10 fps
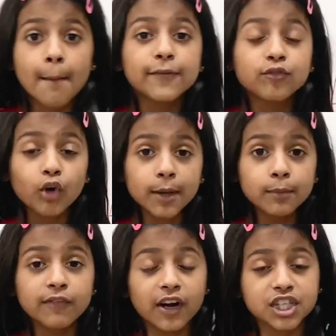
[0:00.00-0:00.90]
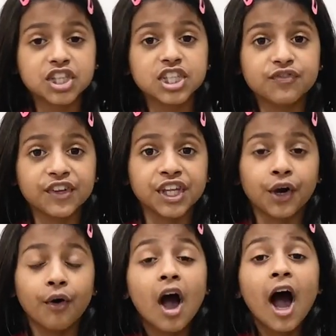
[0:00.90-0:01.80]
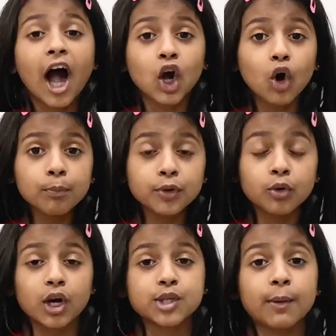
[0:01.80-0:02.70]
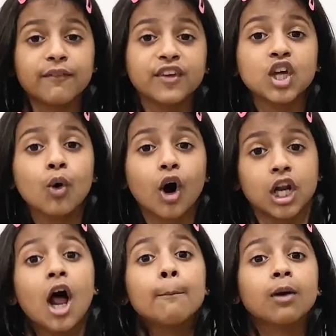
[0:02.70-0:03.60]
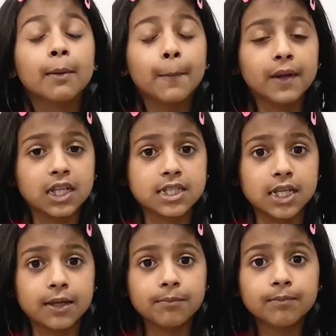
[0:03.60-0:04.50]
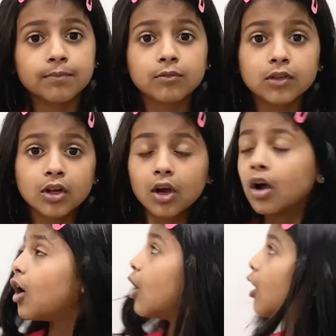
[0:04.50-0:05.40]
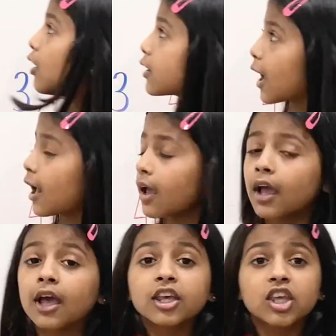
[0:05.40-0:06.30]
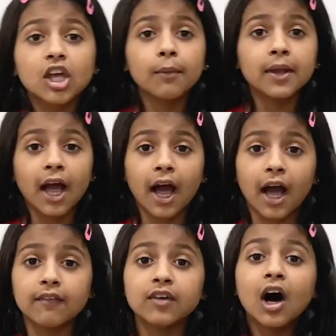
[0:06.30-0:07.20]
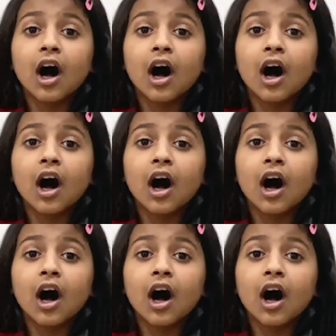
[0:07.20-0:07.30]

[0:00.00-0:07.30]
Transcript: Before I move on to this video, I hope you watch my video on probability. Okay, here we have